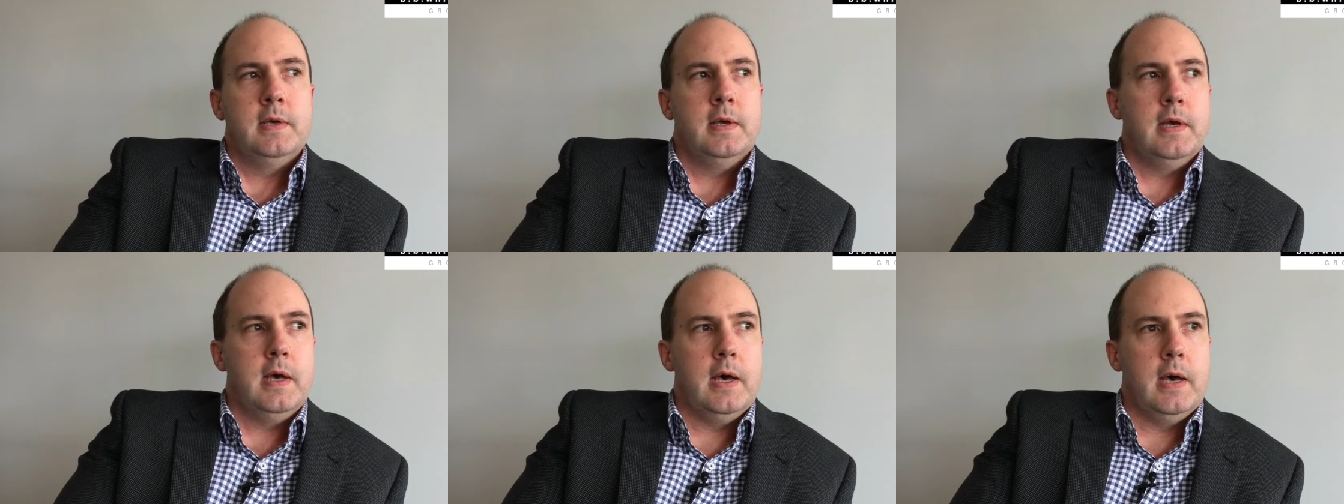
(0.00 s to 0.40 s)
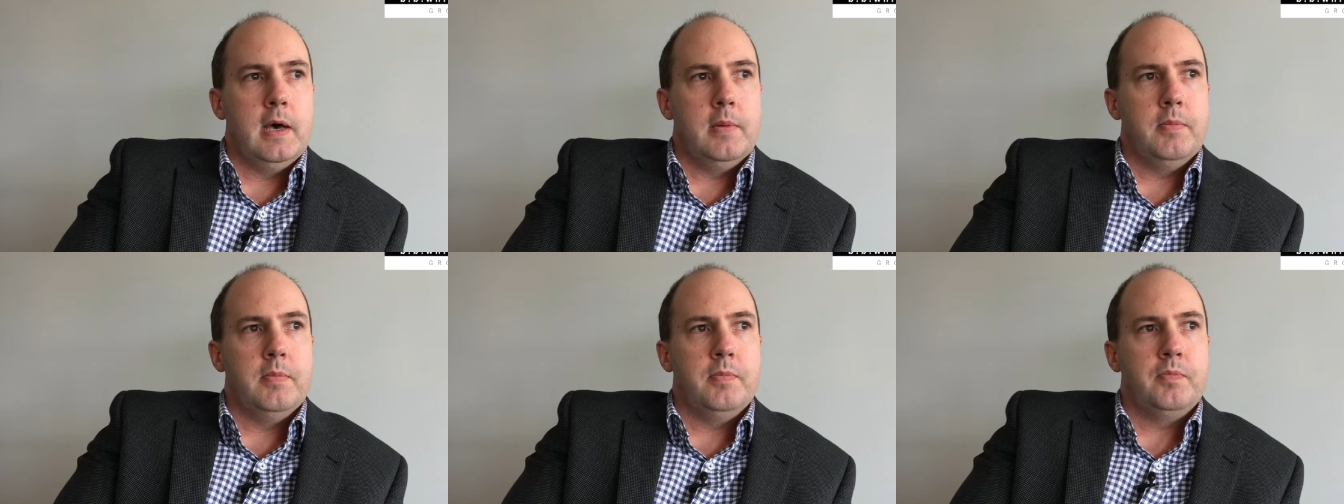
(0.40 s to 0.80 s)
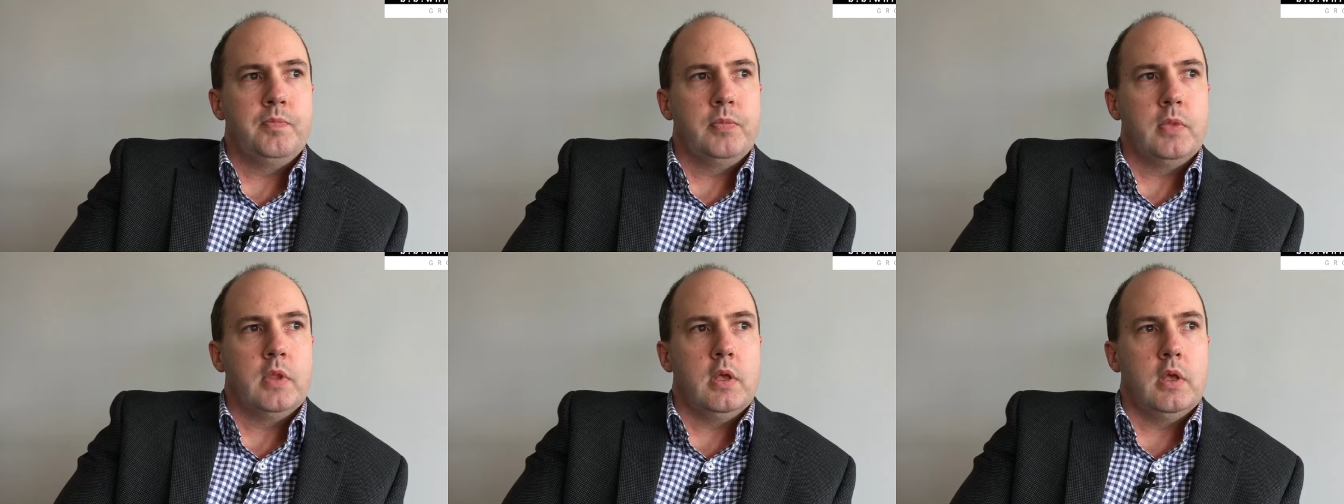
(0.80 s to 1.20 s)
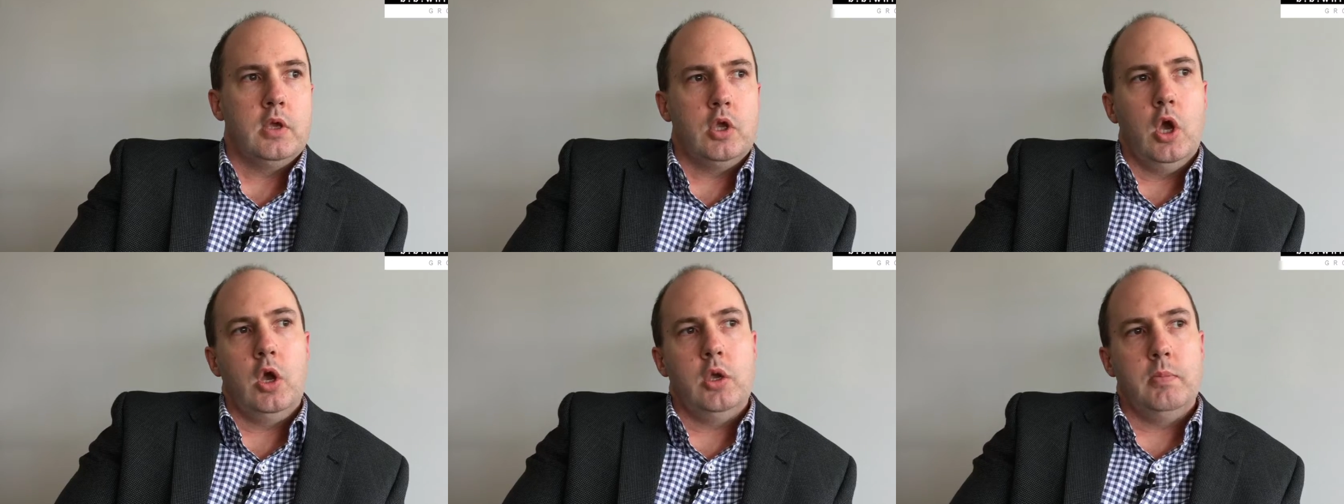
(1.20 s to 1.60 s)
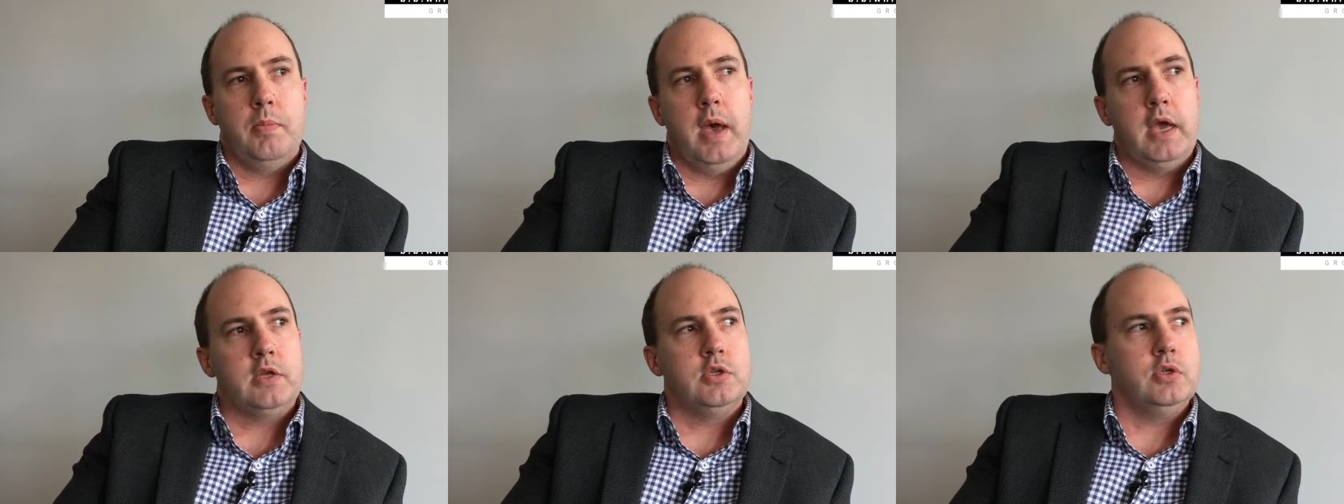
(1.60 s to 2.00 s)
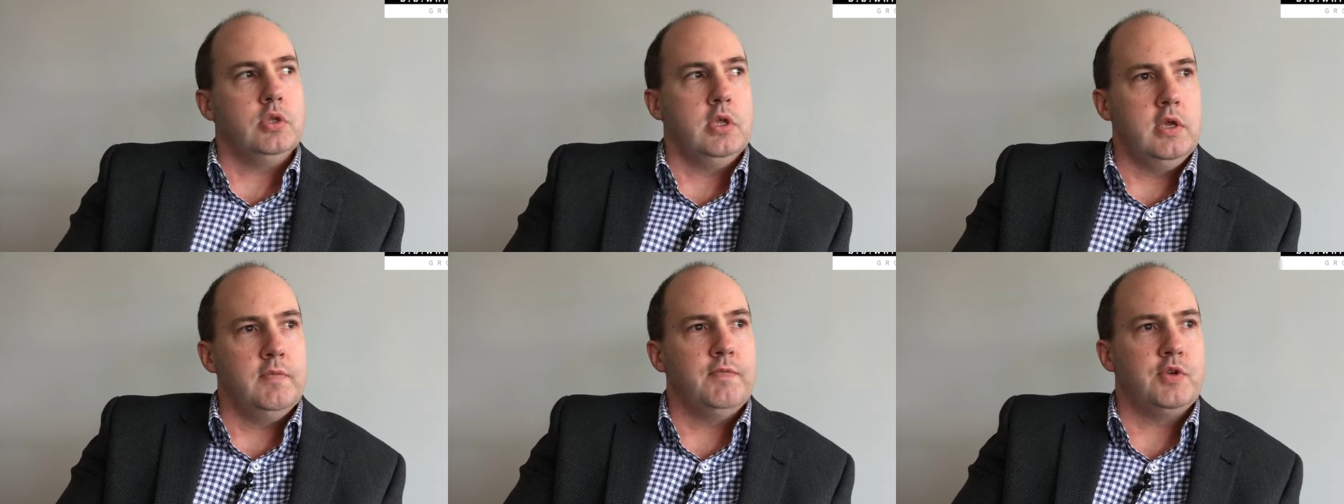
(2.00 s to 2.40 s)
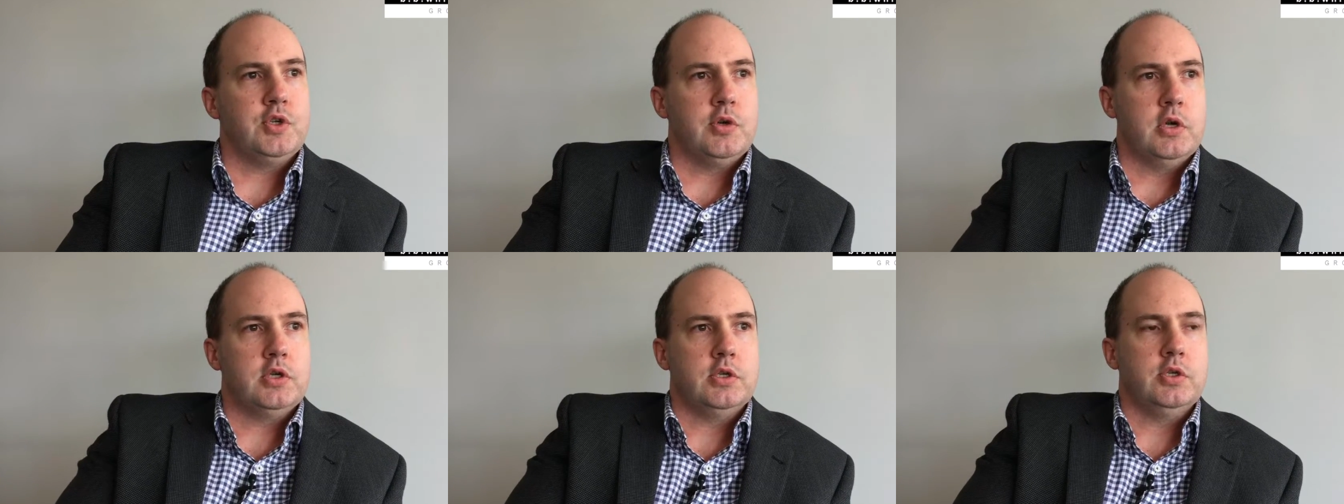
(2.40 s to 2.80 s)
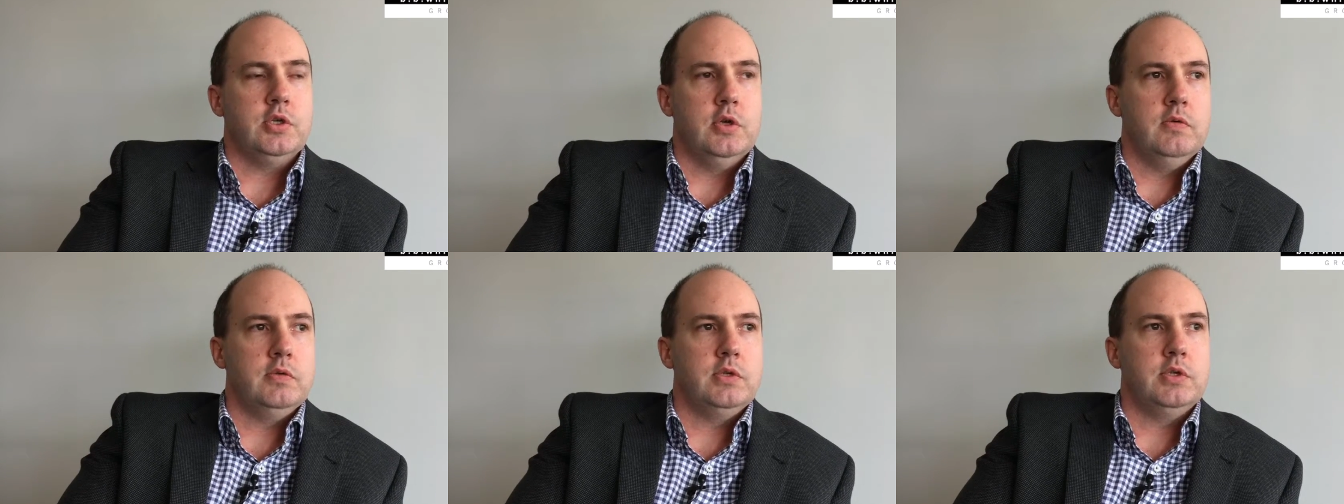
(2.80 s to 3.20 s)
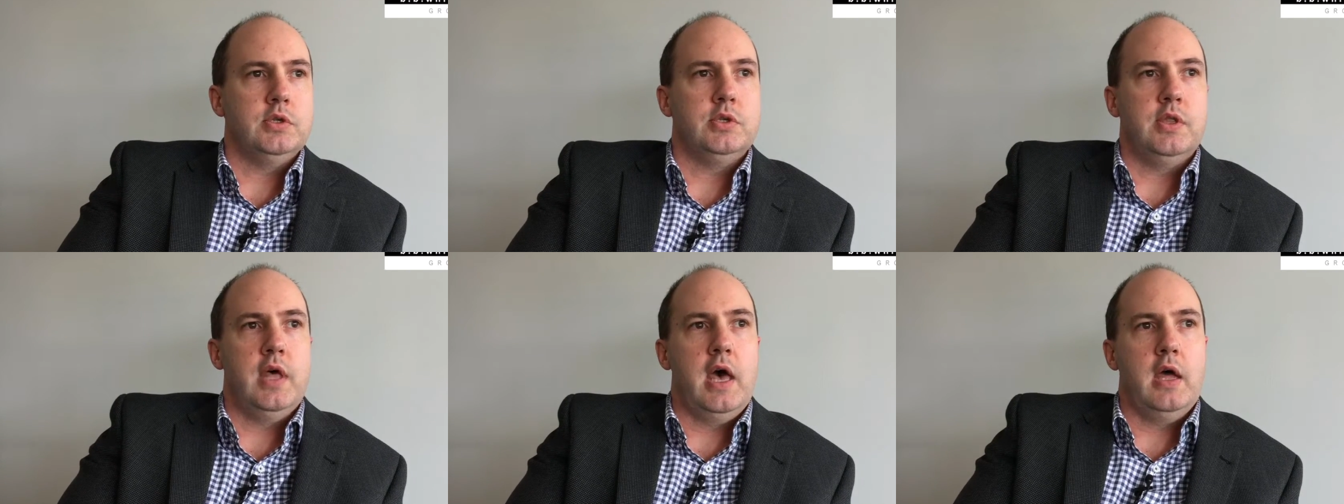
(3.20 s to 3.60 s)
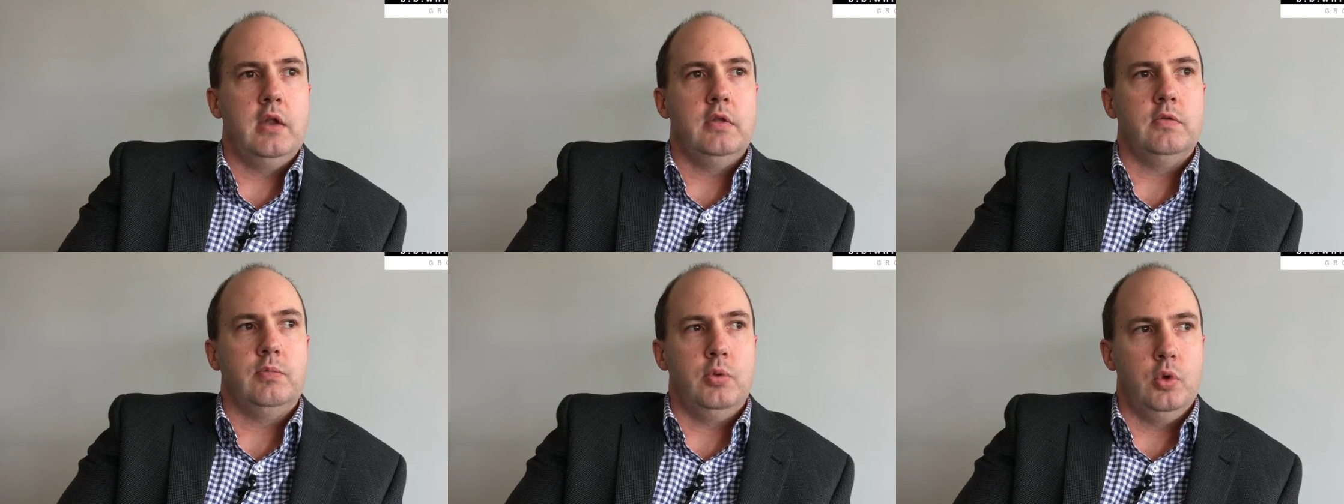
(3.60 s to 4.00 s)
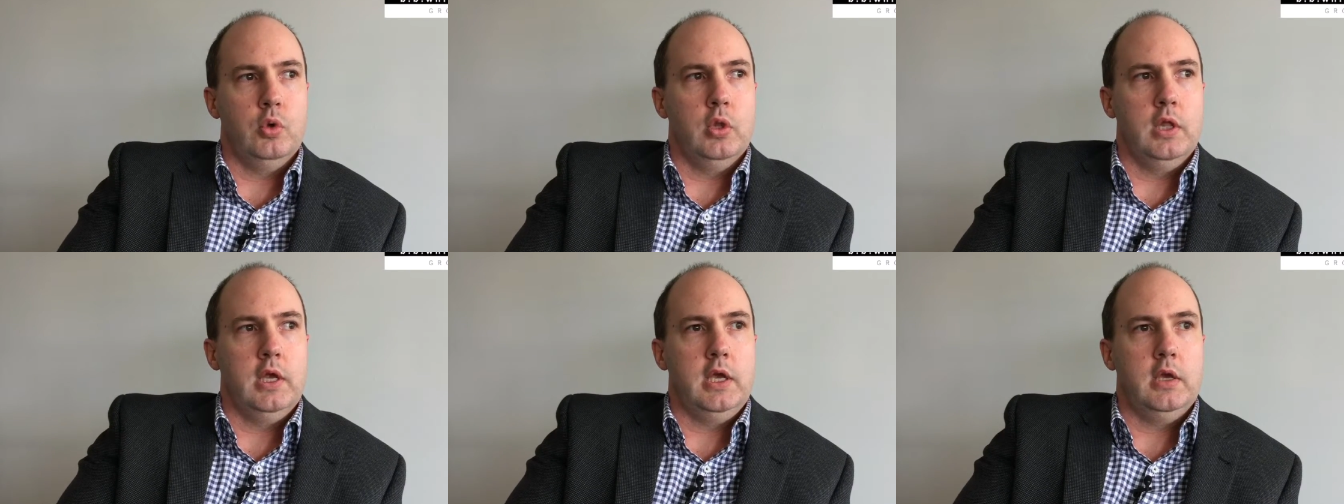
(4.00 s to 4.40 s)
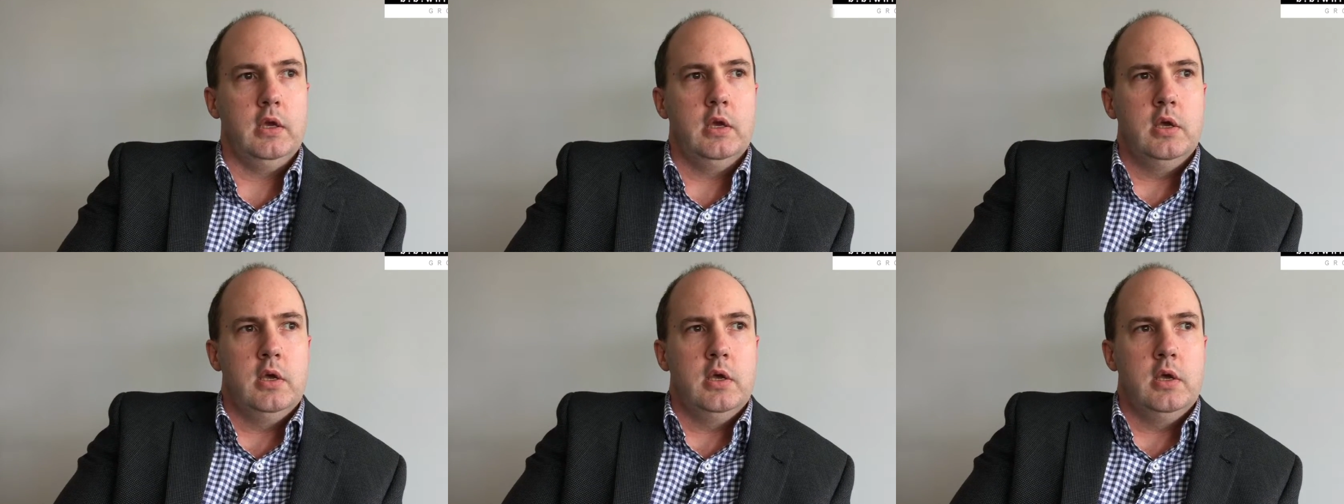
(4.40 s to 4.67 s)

And going back to the infrastructure services, that is purely